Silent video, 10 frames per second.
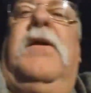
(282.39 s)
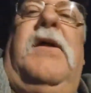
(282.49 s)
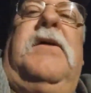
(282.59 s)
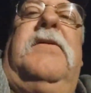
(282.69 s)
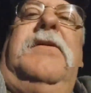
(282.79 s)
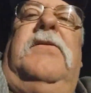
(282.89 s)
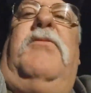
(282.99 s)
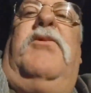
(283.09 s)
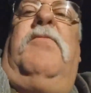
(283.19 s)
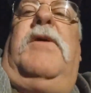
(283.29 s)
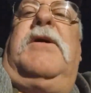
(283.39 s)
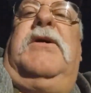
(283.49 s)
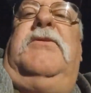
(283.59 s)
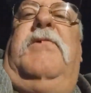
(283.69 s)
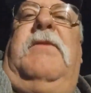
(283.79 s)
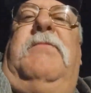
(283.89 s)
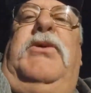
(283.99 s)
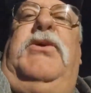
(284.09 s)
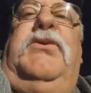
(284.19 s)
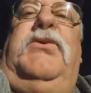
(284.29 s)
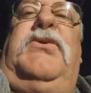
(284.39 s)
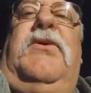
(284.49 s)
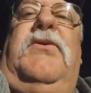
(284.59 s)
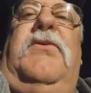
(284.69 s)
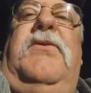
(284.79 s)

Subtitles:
A lot more walking than what I'm used to, so